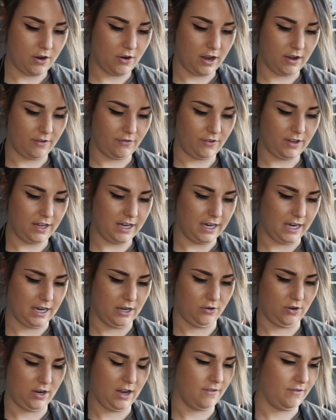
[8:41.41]
I feel like I don't
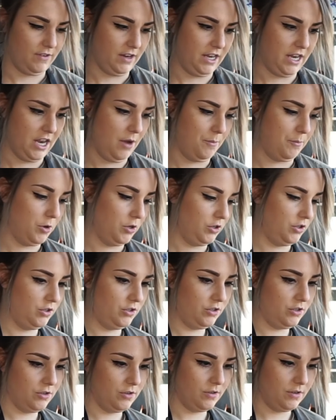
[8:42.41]
have that much
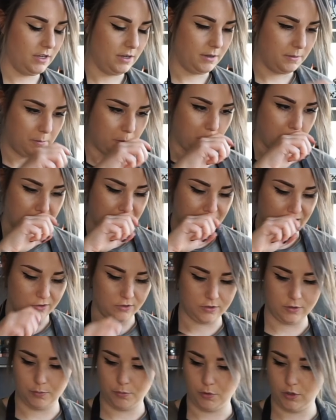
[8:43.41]
potatoes
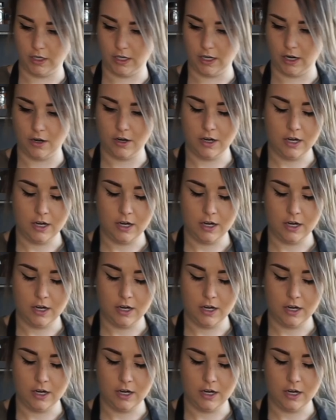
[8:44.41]
to put in there.